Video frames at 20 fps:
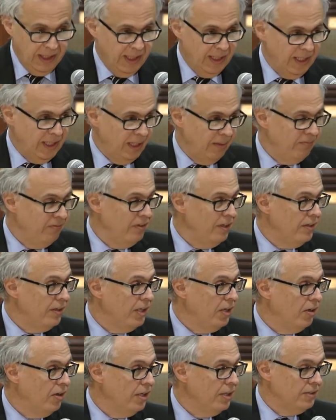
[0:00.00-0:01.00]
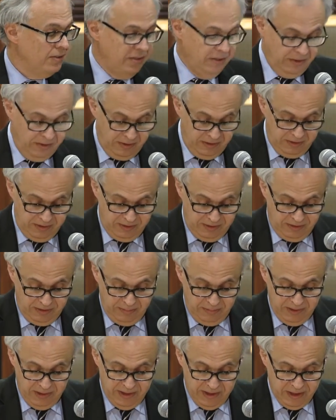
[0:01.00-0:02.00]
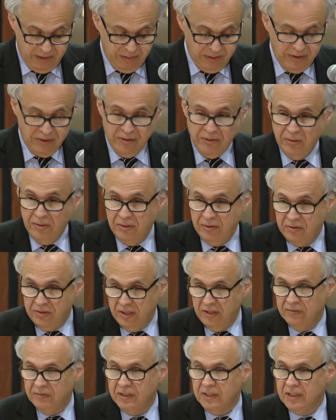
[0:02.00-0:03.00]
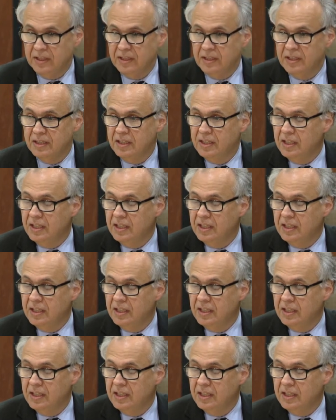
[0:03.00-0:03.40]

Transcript: And I'm very heartened to be here with you this evening.